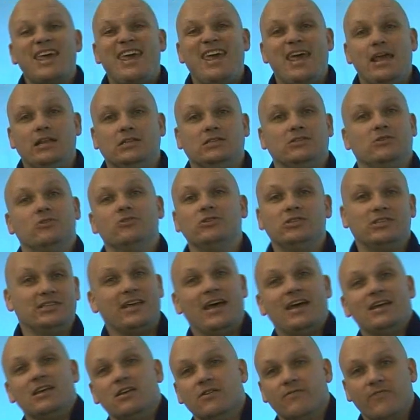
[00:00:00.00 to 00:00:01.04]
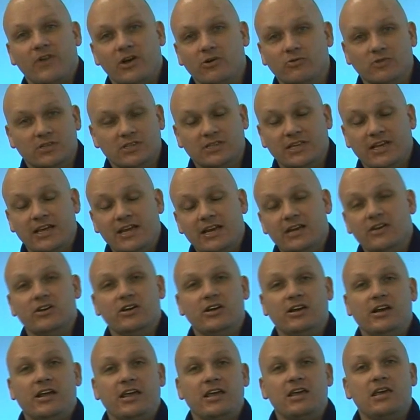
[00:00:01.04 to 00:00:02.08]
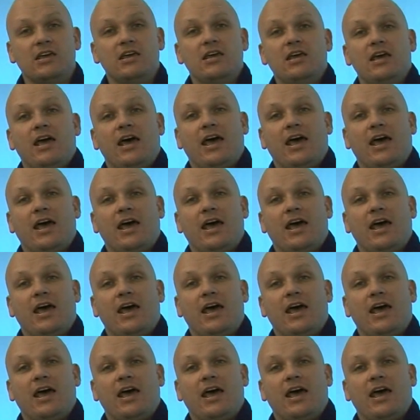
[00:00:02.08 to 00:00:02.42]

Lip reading: It's good to get your votes in early,